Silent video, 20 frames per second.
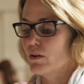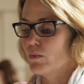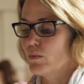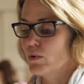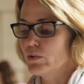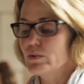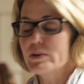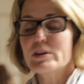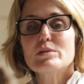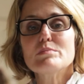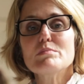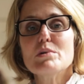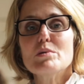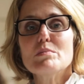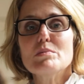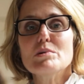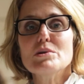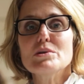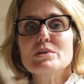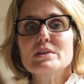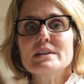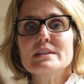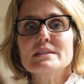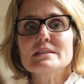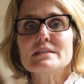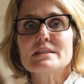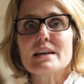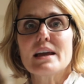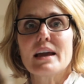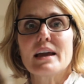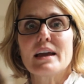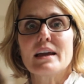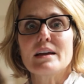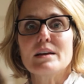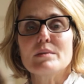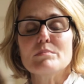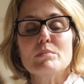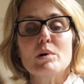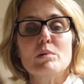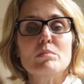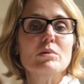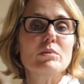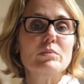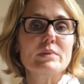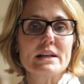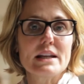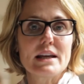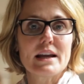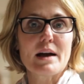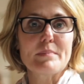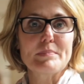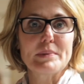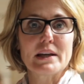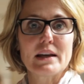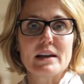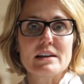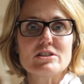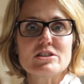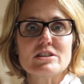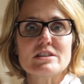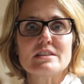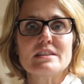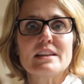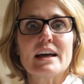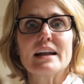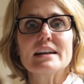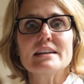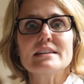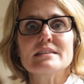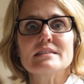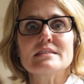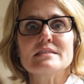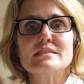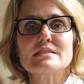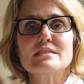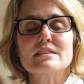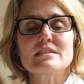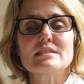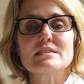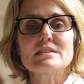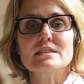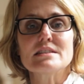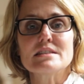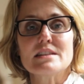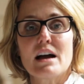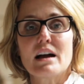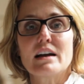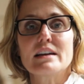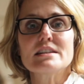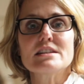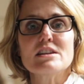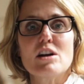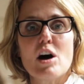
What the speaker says: Worldreader Mobile is a mobile reading application that is designed and